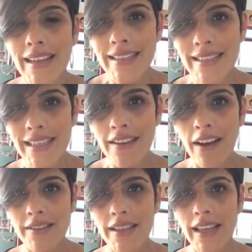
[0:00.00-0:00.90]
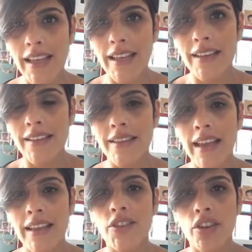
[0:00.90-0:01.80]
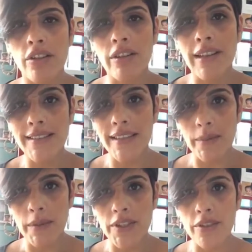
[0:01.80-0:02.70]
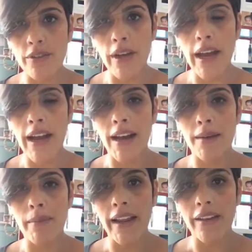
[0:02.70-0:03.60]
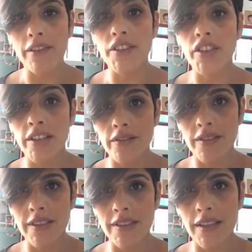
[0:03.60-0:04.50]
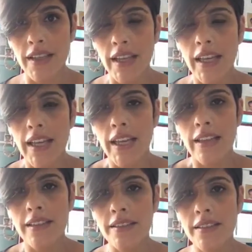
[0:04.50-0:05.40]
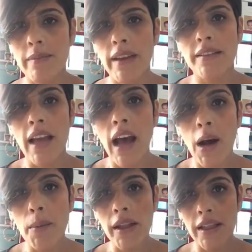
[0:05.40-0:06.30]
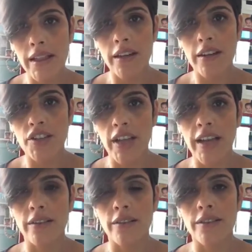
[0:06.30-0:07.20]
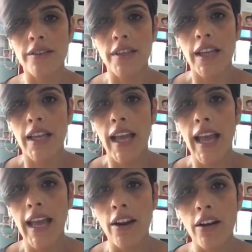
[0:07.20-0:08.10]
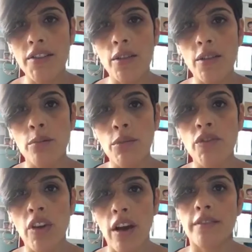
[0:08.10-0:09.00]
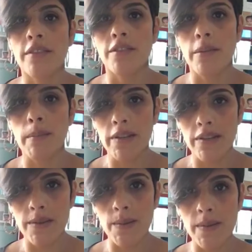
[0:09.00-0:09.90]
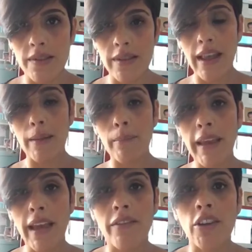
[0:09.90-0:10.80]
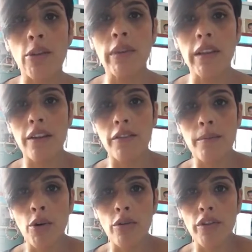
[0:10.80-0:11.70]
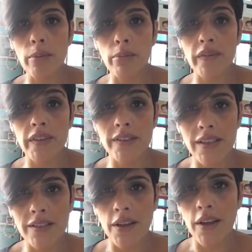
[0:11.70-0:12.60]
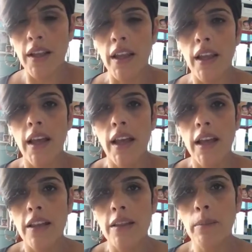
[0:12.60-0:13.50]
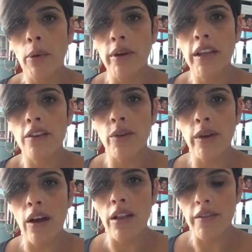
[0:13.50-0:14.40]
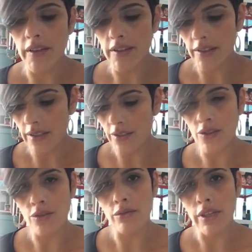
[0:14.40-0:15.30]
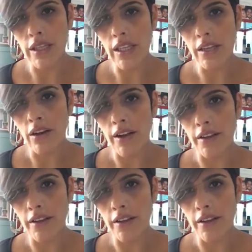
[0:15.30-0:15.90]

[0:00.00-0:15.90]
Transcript: Detoxing is an internal cleansing that we do at every change of season. This is meant to help clear the channels and also remove toxins from our systems that may have accumulated from over the previous season. The point in doing all of this is to really kind